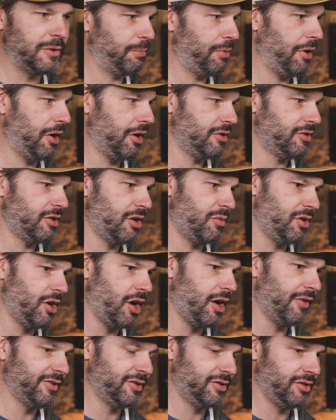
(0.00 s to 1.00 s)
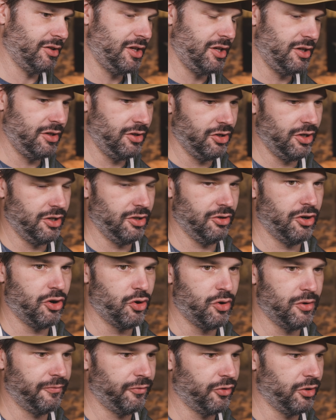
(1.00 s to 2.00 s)
pairing something, obviously you're either
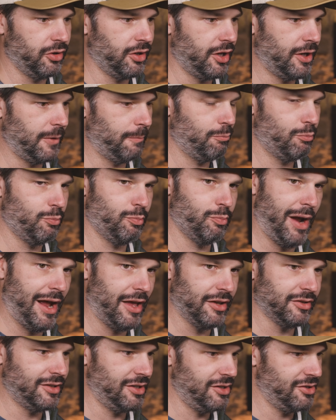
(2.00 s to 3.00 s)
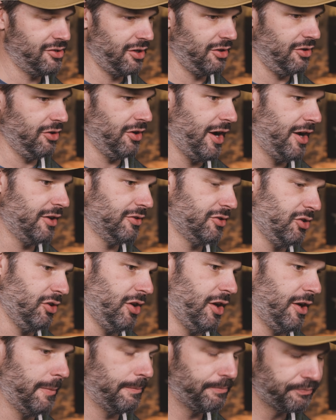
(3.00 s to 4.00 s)
going for like balancing each other out. So
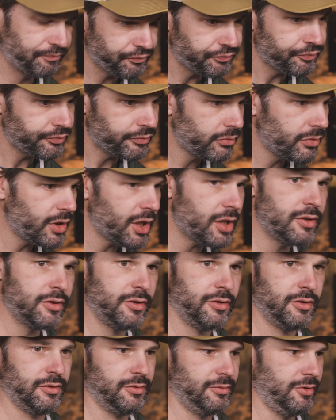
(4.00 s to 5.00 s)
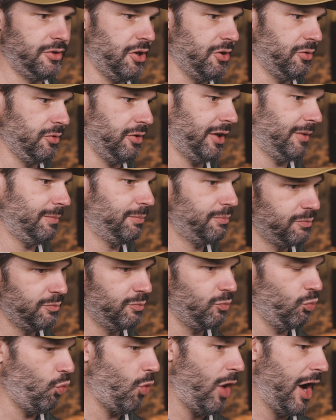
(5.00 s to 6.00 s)
like, you know, like
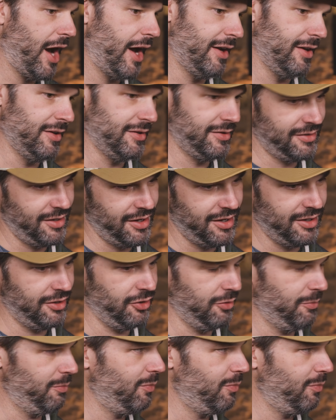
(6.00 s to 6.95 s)
wine and steak, or